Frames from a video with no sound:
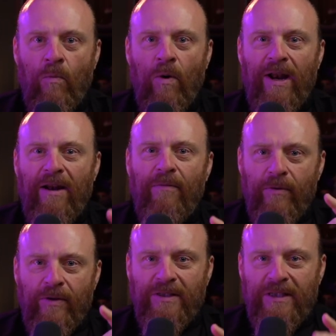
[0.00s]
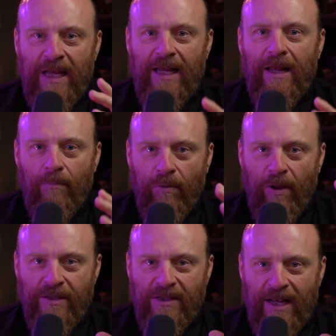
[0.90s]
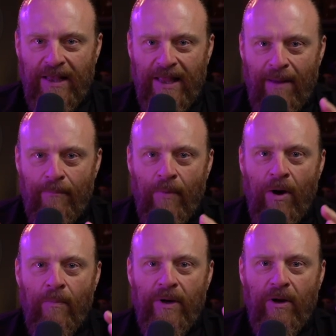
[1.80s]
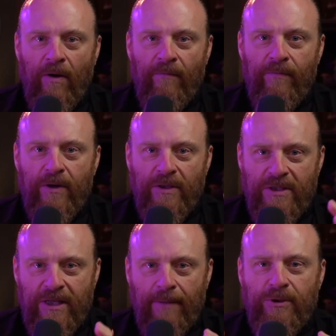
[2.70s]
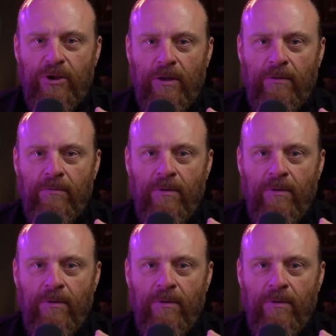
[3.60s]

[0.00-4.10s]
whatever is taking place in that moment of conception